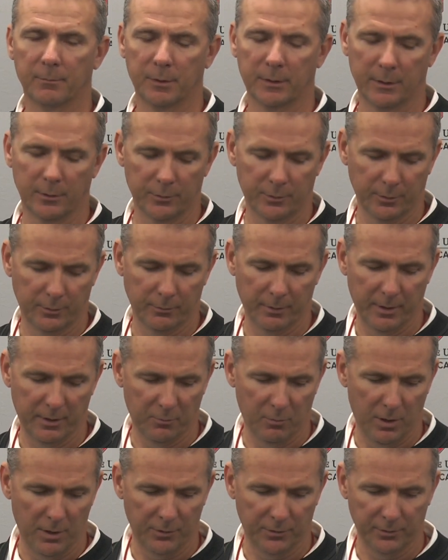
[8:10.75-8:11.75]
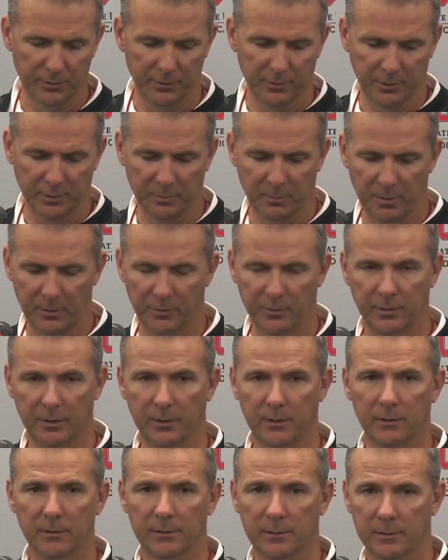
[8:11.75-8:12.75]
But those are great questions,
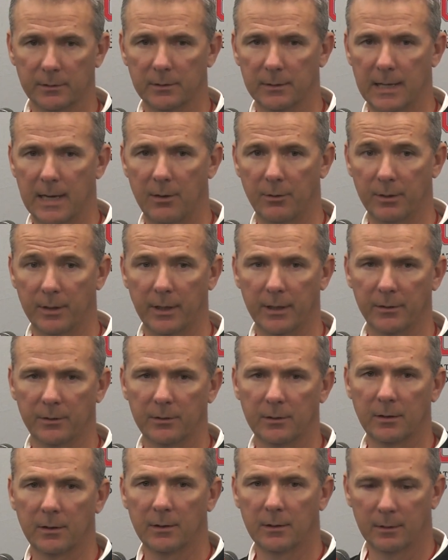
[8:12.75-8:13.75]
especially nowadays.